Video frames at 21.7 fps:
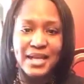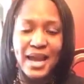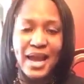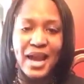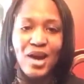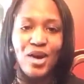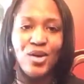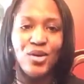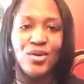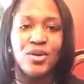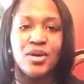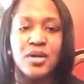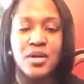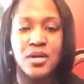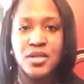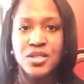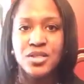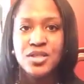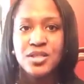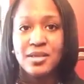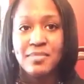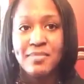it out
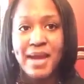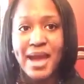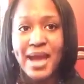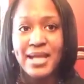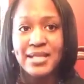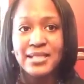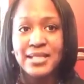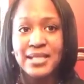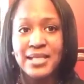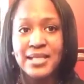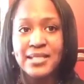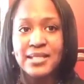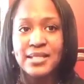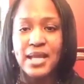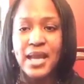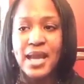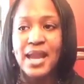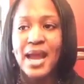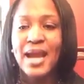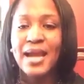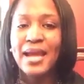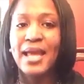to the masses,
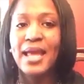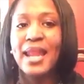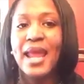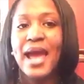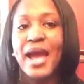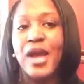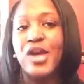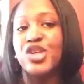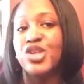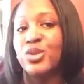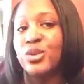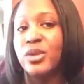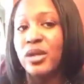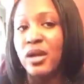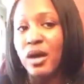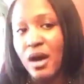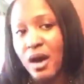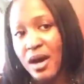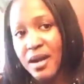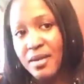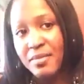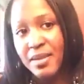and I can actually
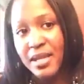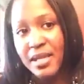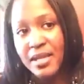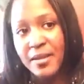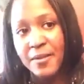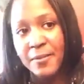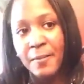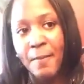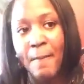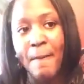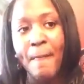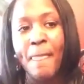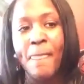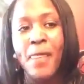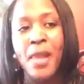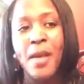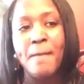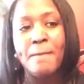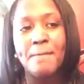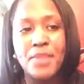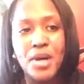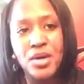automate it.
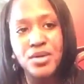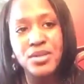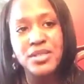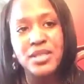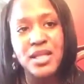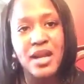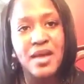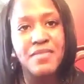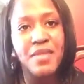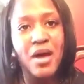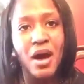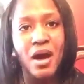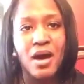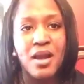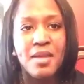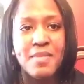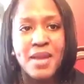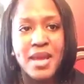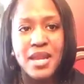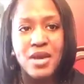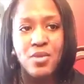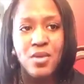Most of the
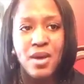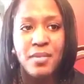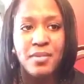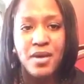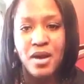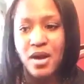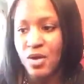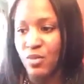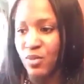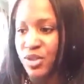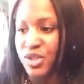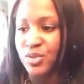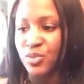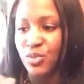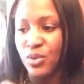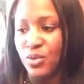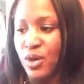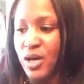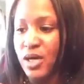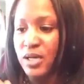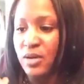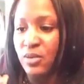automated webinar, which
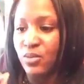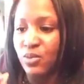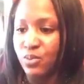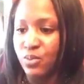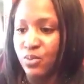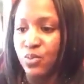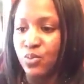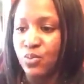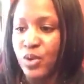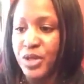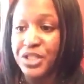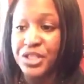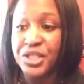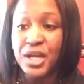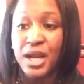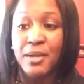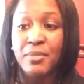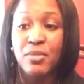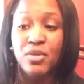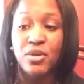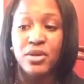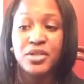
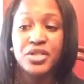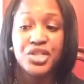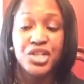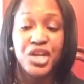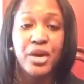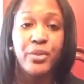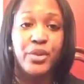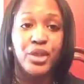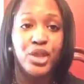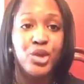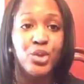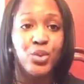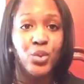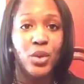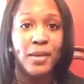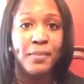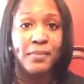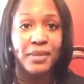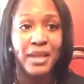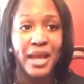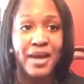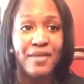I'm going to share with you
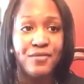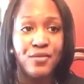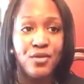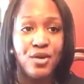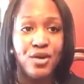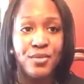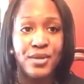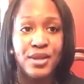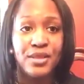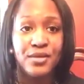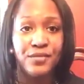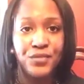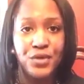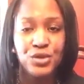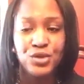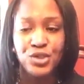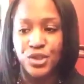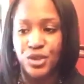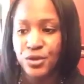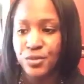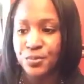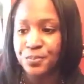one platform in the
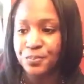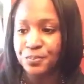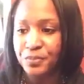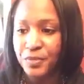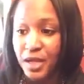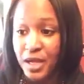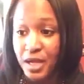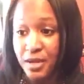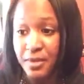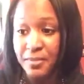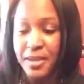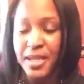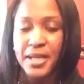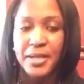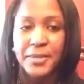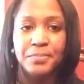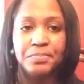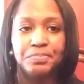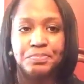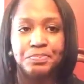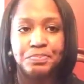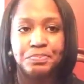future in a
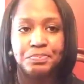minute.